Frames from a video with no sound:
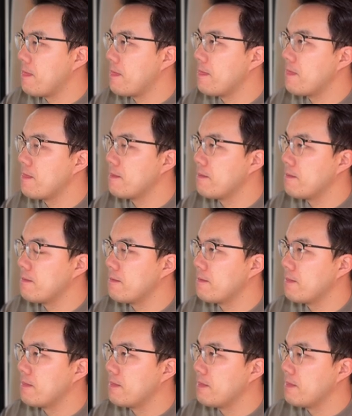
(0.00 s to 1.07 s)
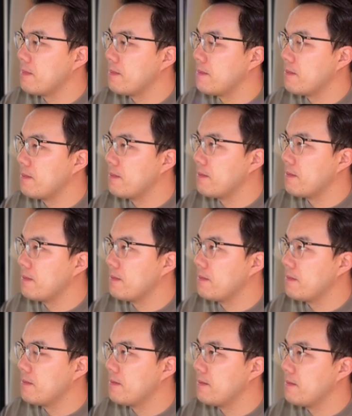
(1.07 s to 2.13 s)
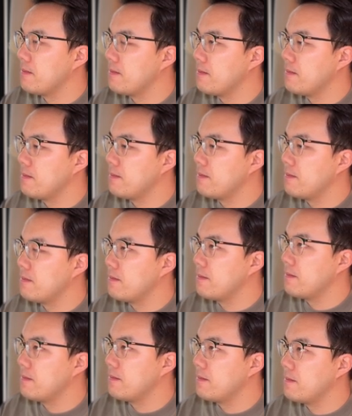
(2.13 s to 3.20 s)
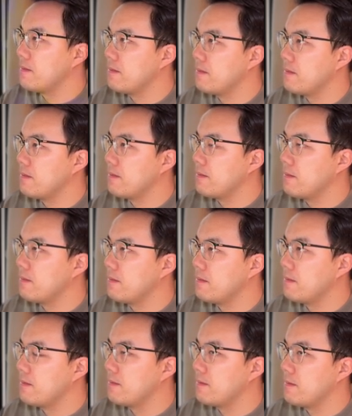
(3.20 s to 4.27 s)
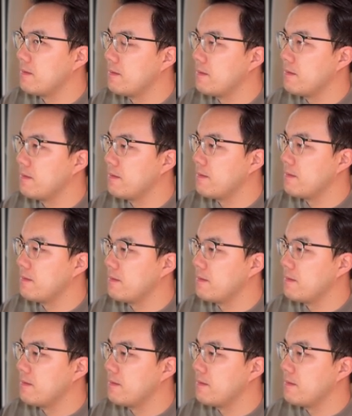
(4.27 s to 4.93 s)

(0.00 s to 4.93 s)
(silence)